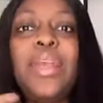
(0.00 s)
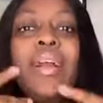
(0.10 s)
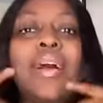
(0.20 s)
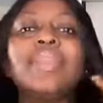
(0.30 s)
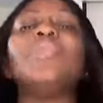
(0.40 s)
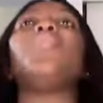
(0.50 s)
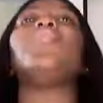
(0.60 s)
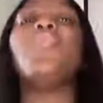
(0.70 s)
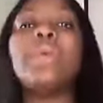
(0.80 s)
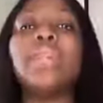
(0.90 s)
Monica is a
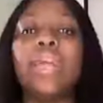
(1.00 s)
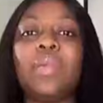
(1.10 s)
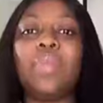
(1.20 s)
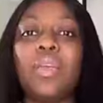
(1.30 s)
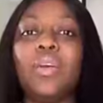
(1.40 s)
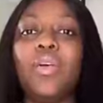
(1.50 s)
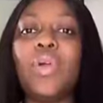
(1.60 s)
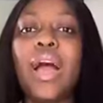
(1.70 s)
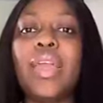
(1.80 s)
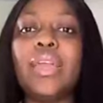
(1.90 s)
woman like me,
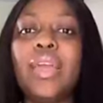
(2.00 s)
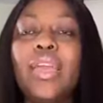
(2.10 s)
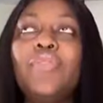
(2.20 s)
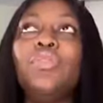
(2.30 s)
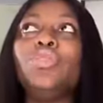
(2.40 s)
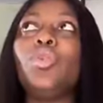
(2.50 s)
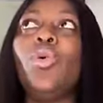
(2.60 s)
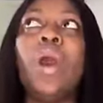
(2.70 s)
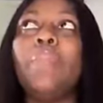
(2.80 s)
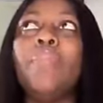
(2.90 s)
all right? Even
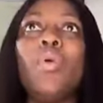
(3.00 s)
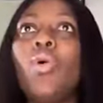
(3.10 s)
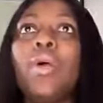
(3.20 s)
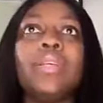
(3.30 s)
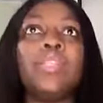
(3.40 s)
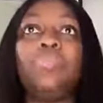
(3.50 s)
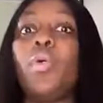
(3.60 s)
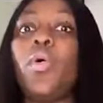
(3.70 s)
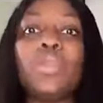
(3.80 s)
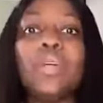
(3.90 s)
though I'm more
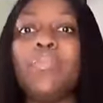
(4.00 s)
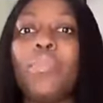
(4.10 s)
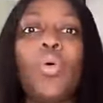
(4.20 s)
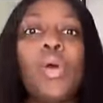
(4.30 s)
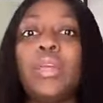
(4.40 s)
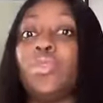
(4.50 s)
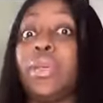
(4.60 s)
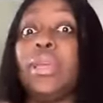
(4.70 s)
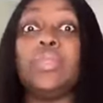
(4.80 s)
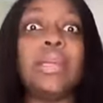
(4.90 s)
exposed, I'm more
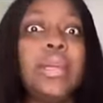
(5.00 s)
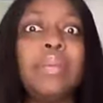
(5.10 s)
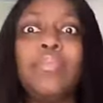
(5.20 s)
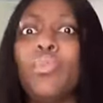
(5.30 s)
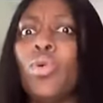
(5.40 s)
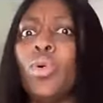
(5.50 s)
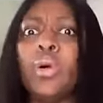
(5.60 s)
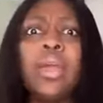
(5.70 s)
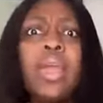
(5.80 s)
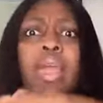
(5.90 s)
educated, I'm
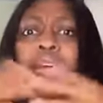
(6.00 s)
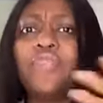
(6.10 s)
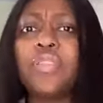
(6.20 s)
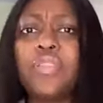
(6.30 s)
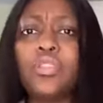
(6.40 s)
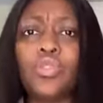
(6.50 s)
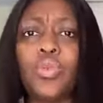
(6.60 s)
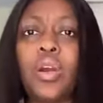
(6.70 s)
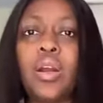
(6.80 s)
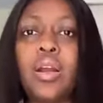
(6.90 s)
more everything
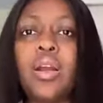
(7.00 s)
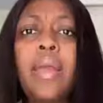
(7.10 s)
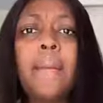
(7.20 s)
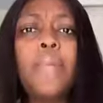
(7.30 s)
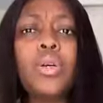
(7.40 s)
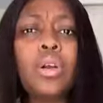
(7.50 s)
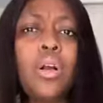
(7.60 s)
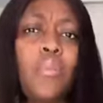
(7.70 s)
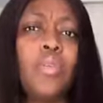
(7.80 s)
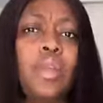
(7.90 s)
to her. But
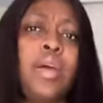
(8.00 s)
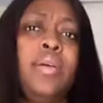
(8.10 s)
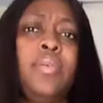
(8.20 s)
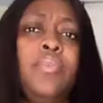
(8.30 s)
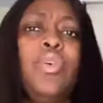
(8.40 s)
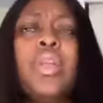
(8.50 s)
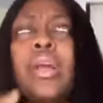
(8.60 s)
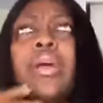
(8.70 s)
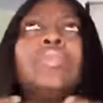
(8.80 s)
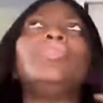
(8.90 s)
come on now.
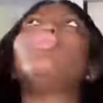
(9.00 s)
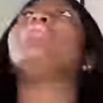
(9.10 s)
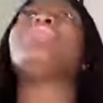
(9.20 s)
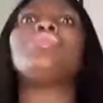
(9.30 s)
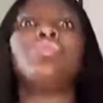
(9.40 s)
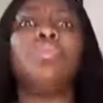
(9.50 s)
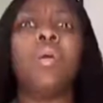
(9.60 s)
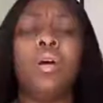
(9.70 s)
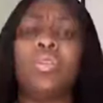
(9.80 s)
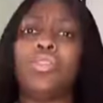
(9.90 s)
Monica is doing too
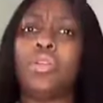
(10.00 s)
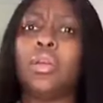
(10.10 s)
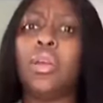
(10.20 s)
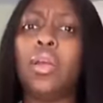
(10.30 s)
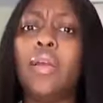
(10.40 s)
much.